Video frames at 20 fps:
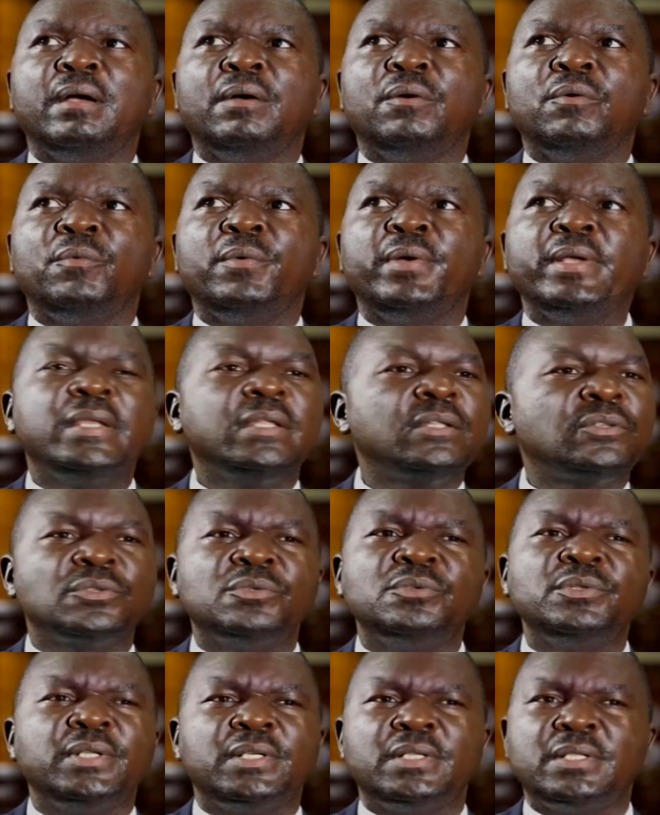we need
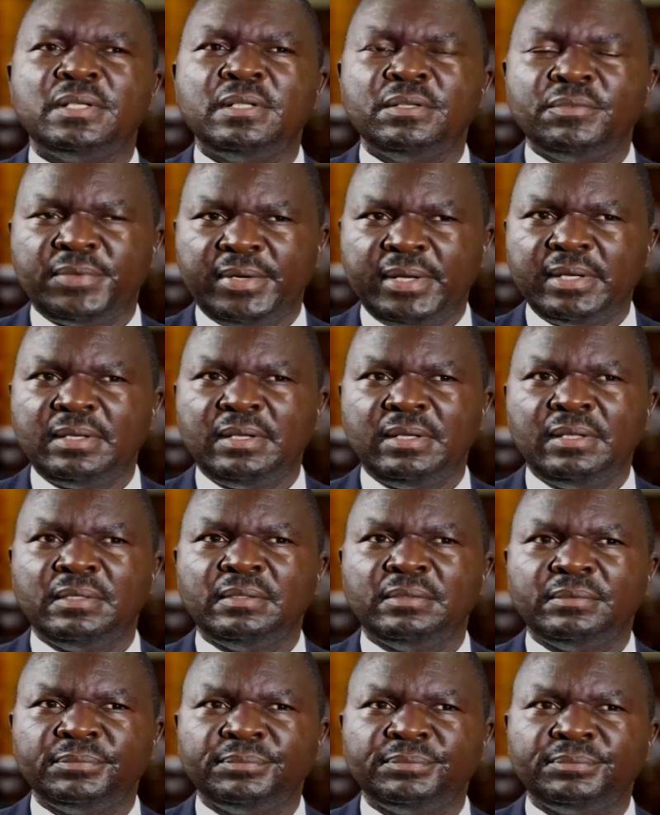to do it differently.
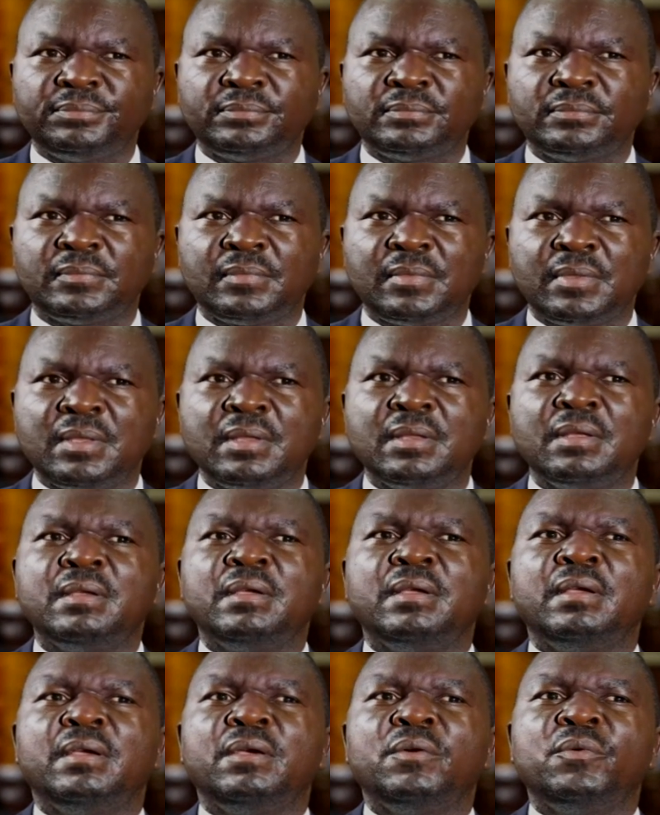
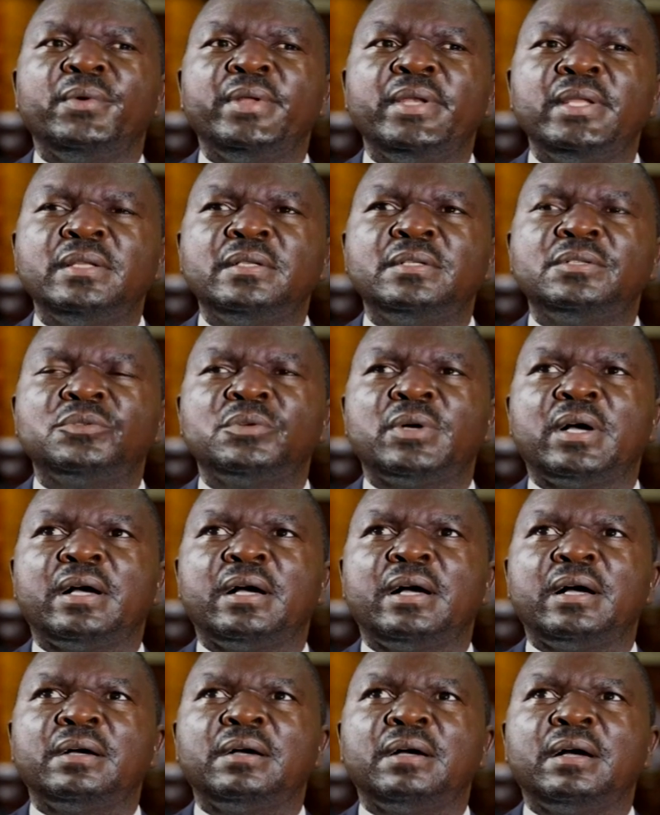We need to
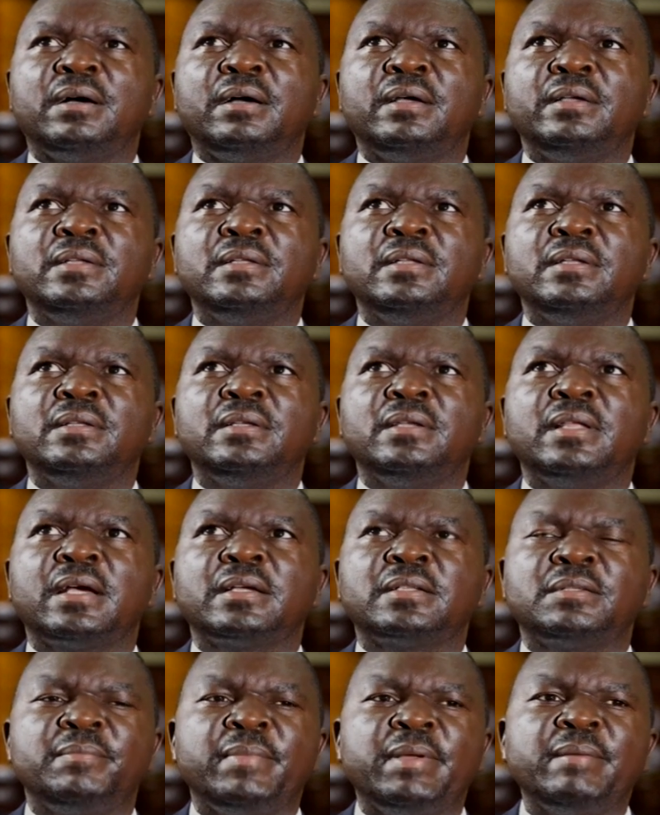
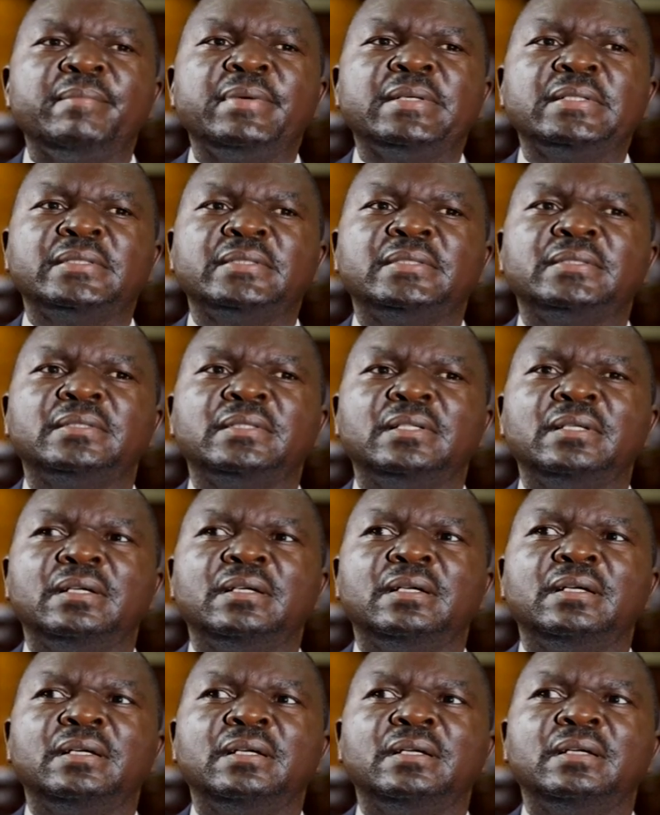induct members
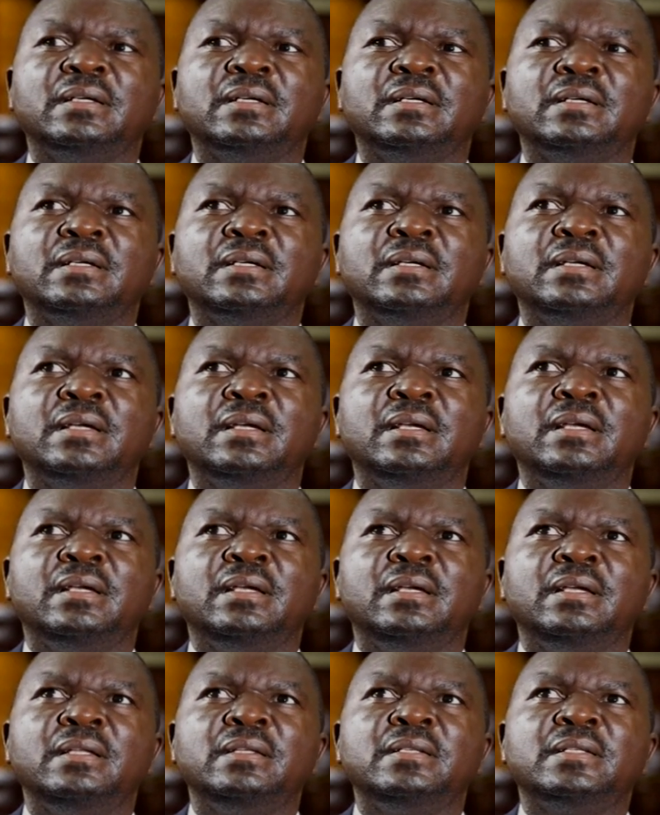
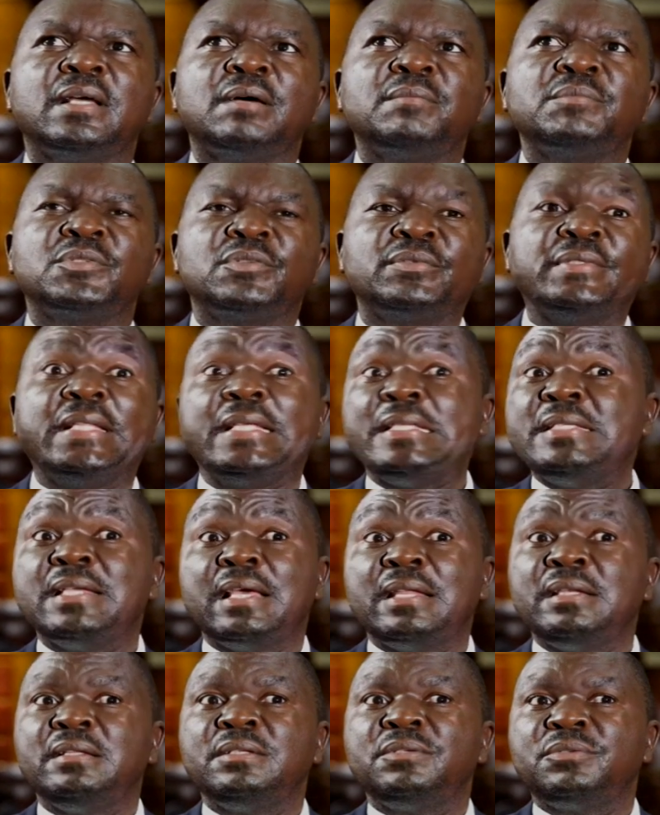in terms of the
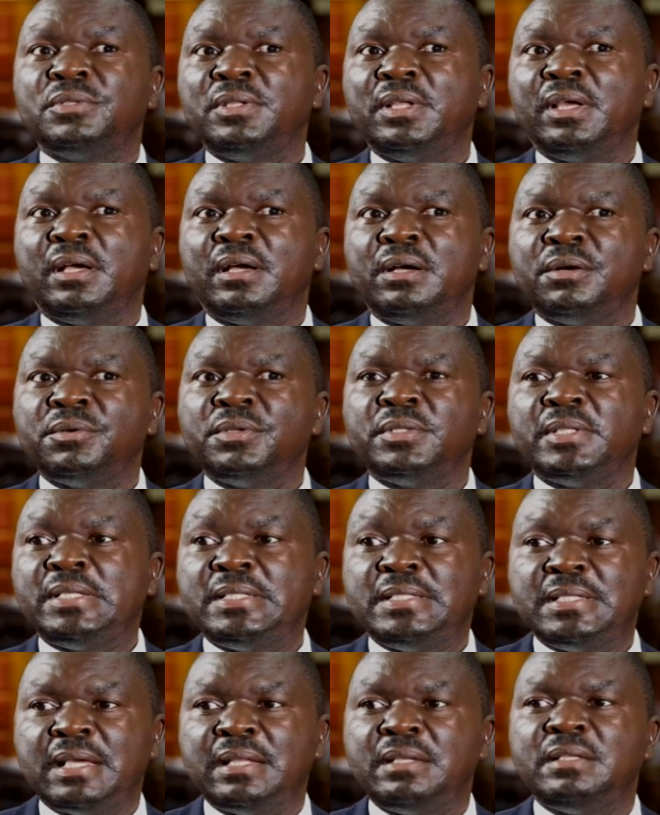journey to the House,
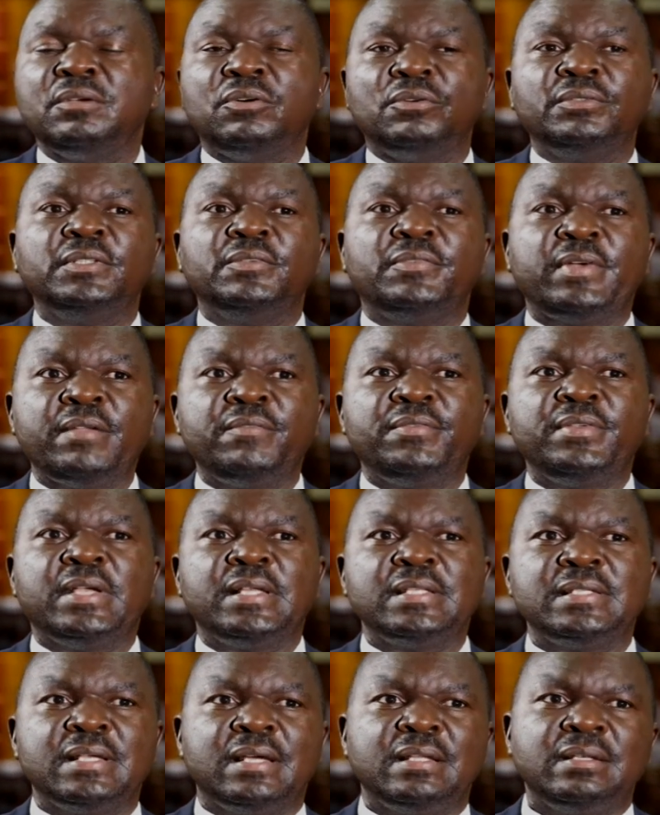the journey or the
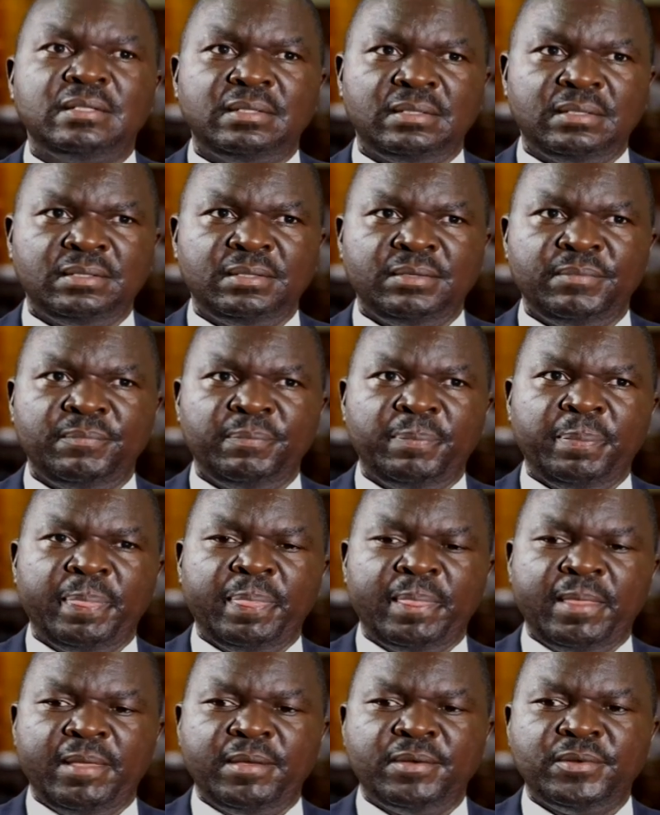5-year journey,
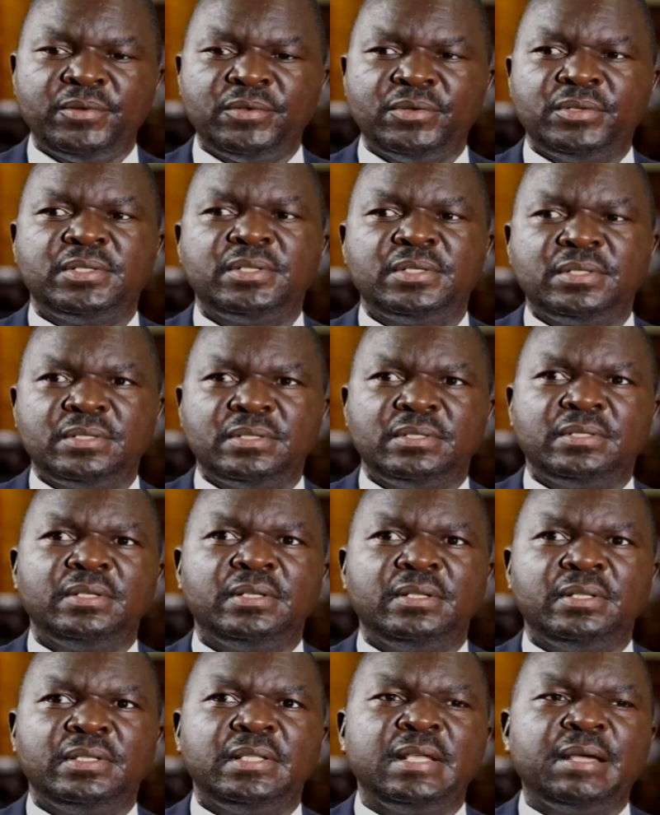not
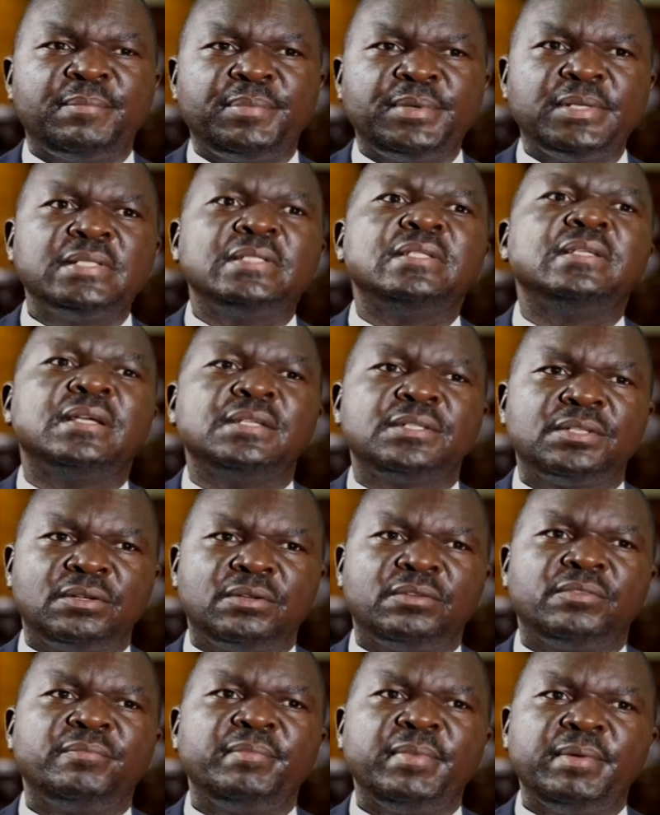the
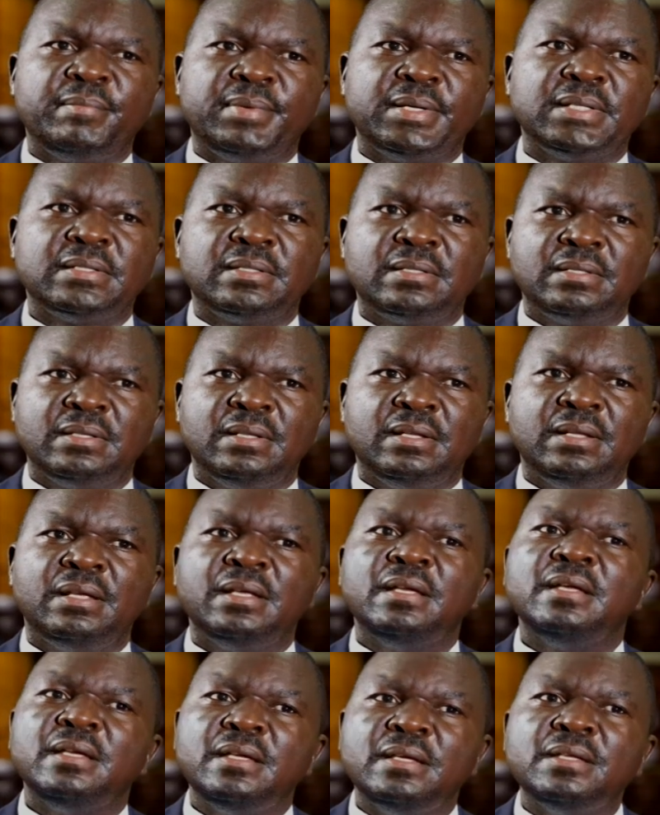appreciation of members
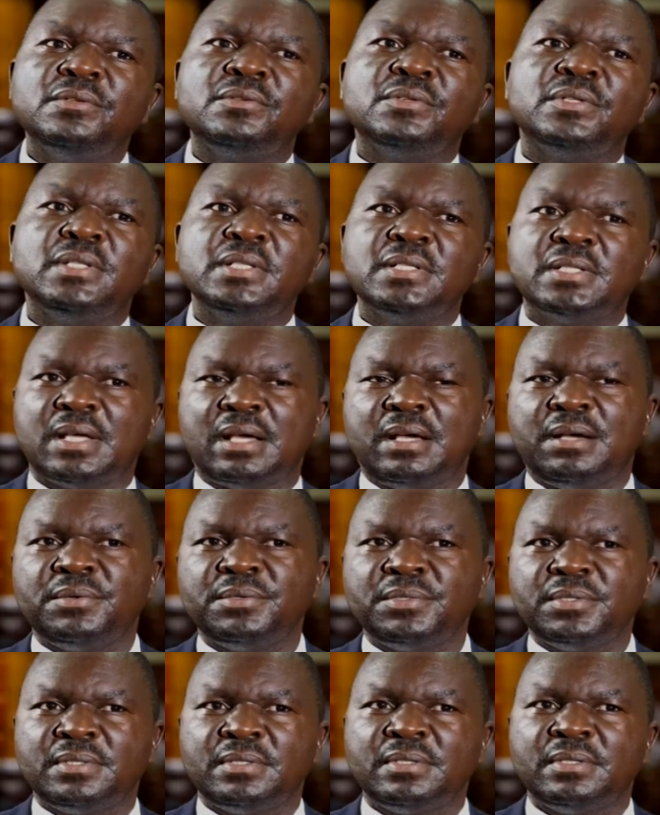into this
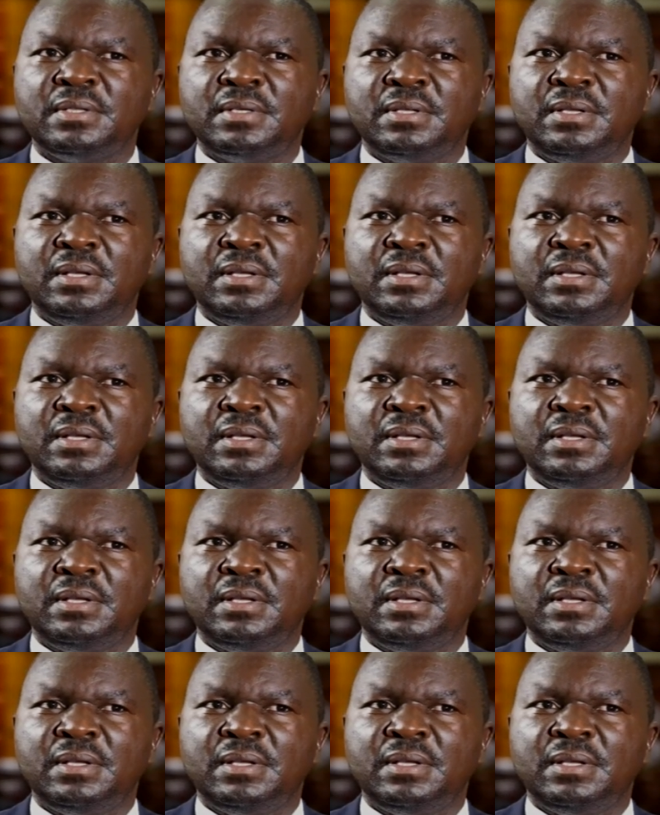House.